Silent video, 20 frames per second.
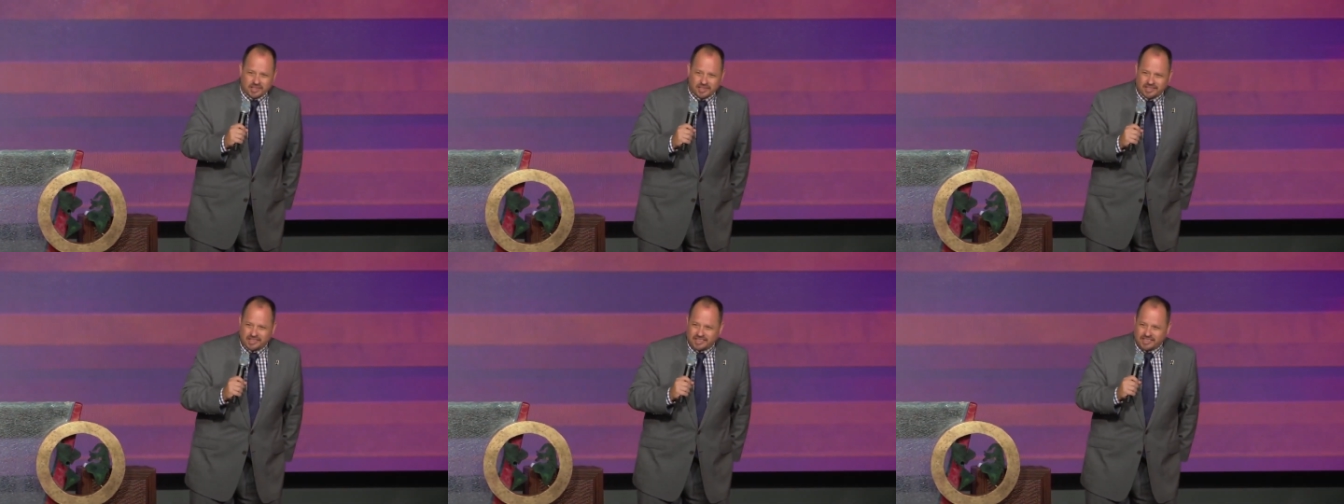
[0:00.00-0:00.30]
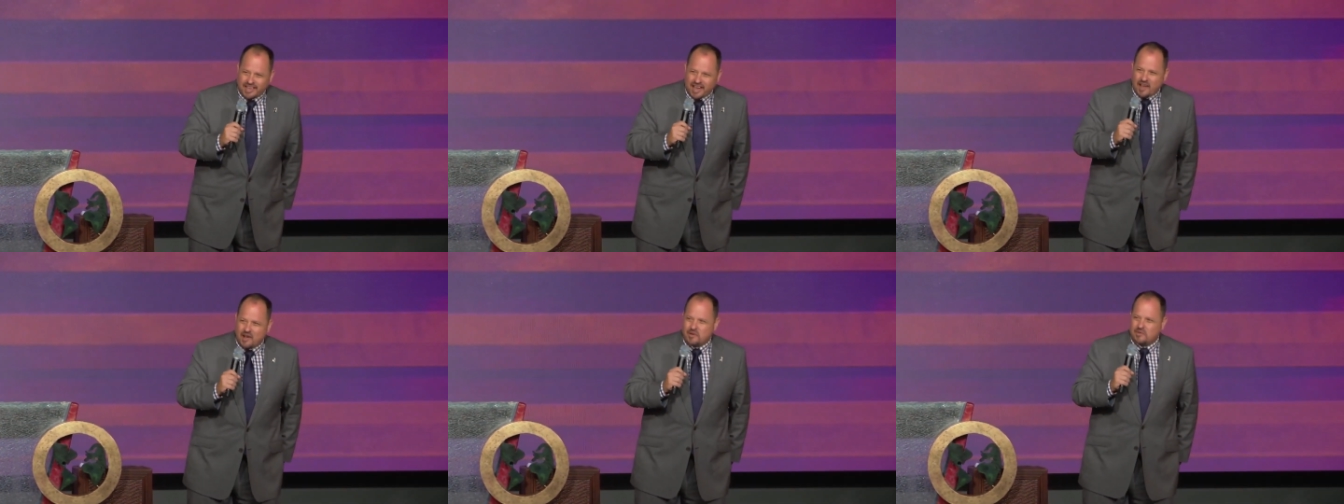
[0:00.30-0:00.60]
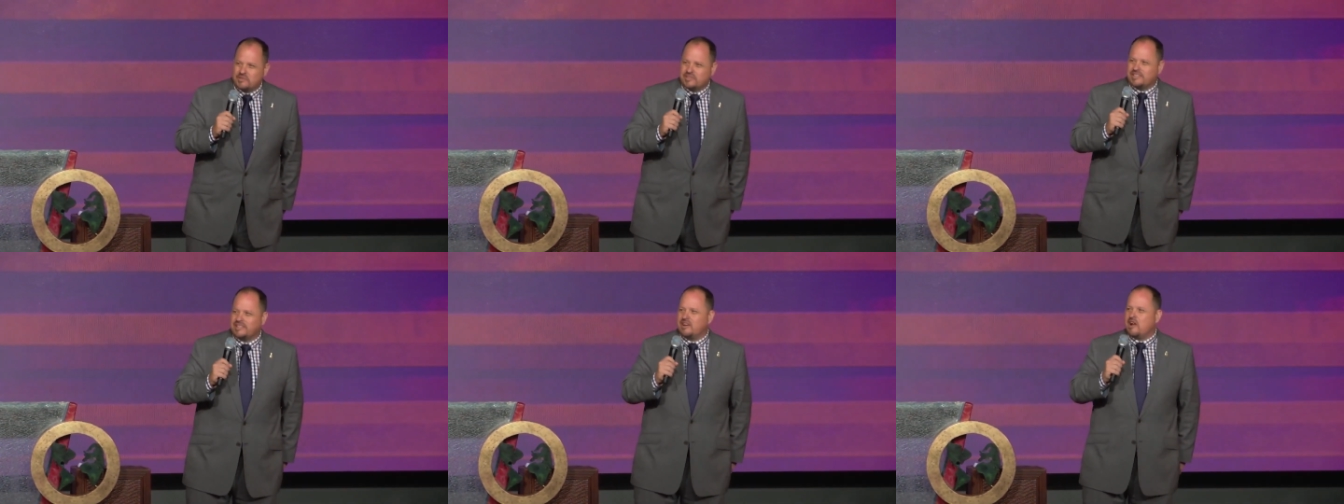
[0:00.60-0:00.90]
its
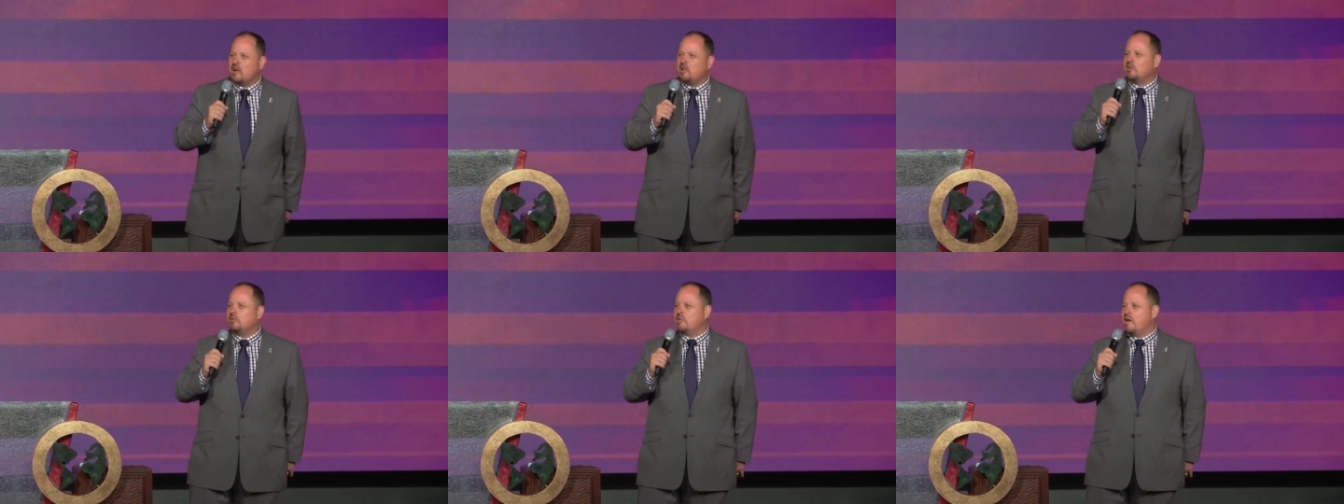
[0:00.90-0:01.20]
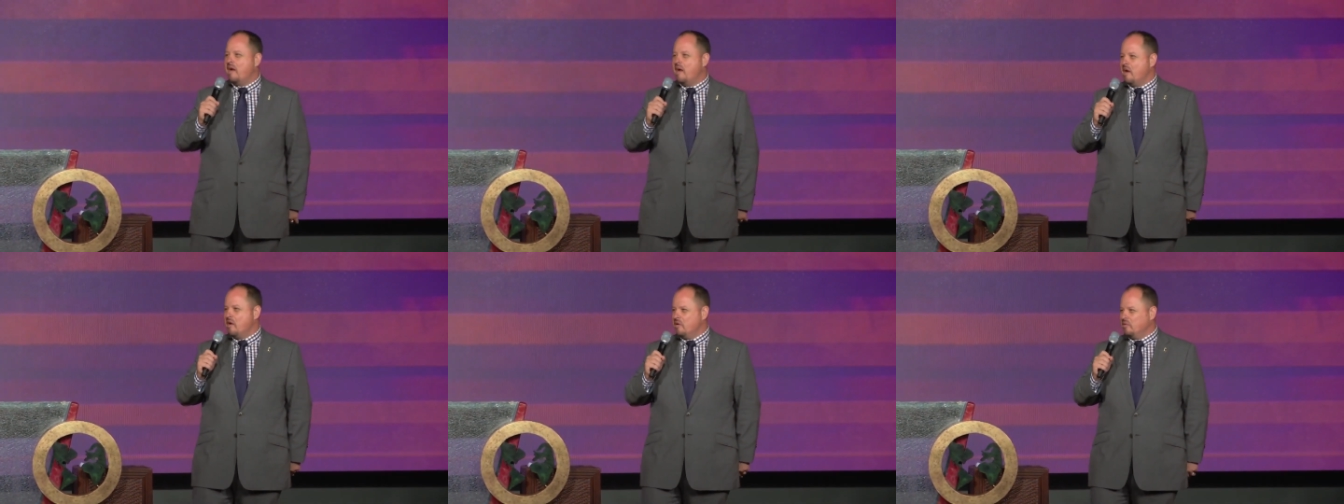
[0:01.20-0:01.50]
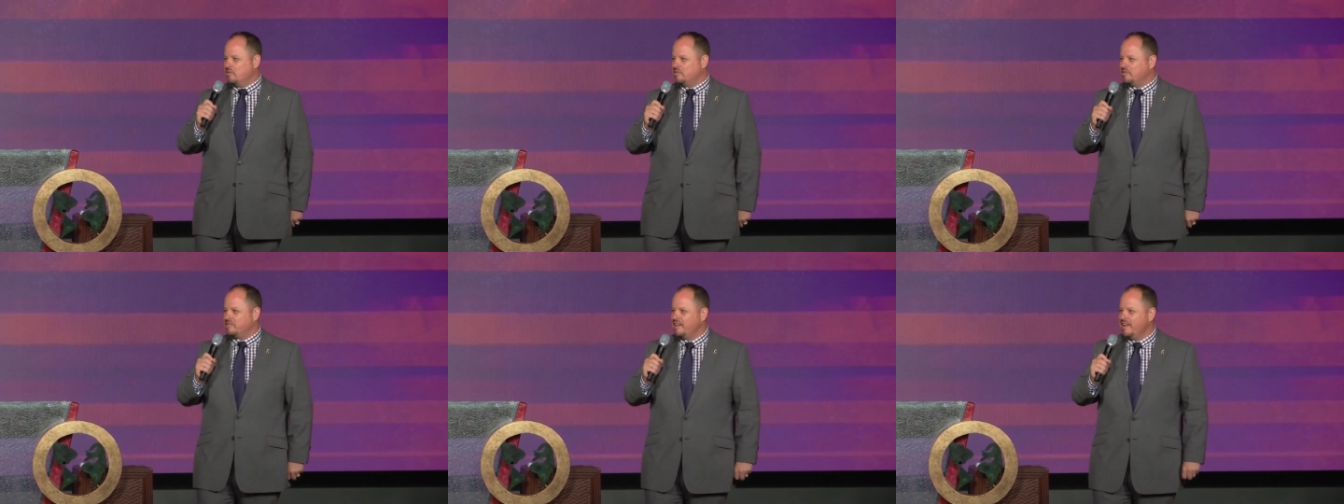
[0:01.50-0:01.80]
downs, and all
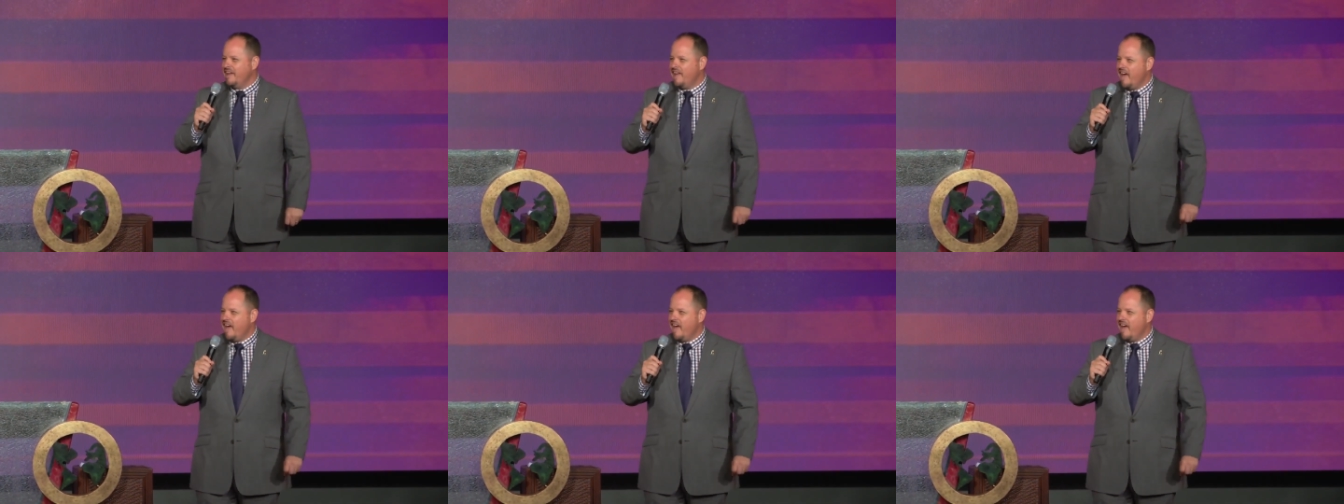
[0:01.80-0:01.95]
arounds?